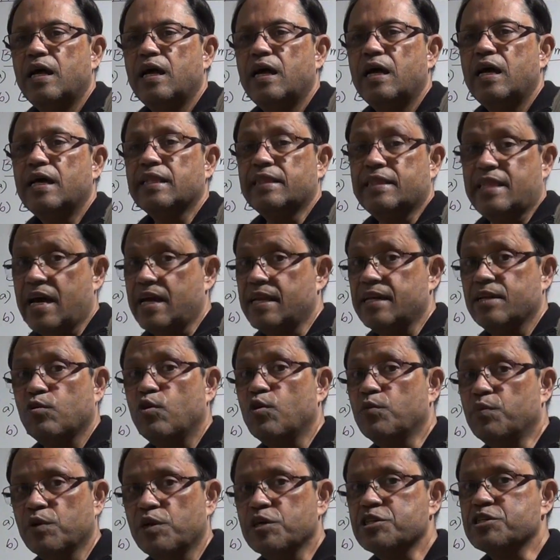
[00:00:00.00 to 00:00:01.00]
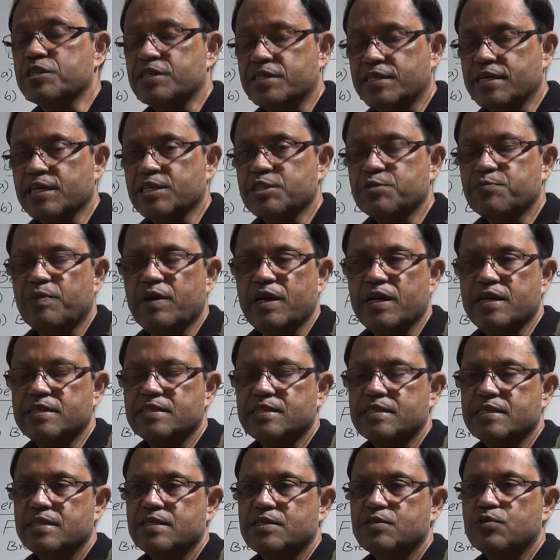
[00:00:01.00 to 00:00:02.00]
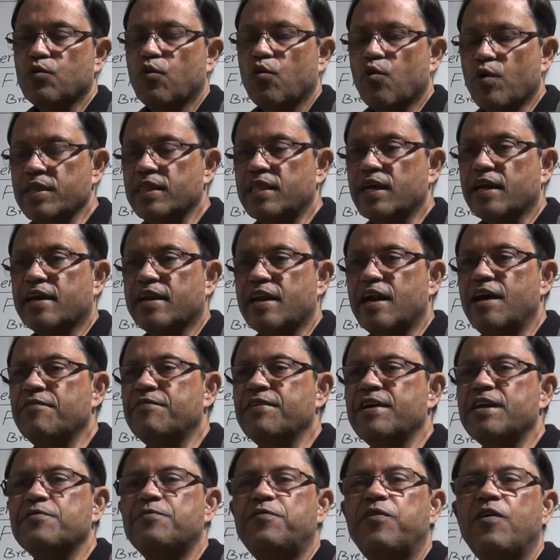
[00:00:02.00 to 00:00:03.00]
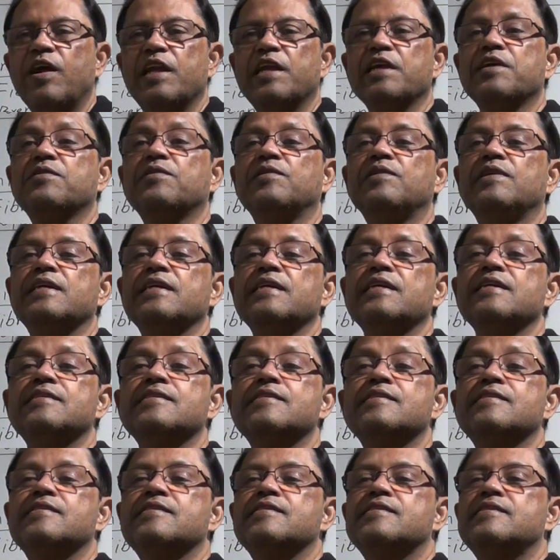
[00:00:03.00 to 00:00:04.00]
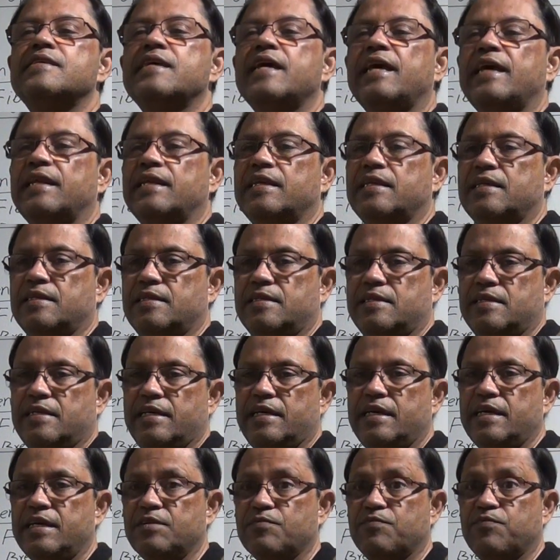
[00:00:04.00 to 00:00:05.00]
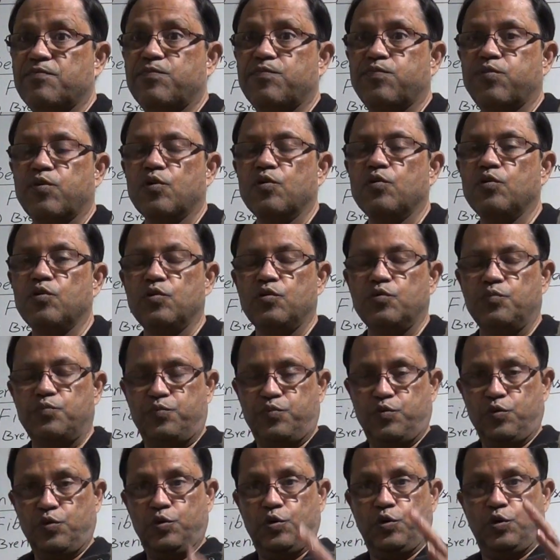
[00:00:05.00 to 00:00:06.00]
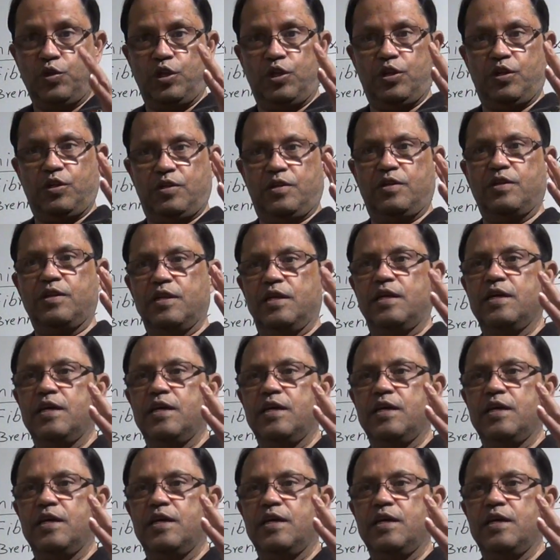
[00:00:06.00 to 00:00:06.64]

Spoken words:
And then ovulation takes place. So when the Graphene follicle is seen in full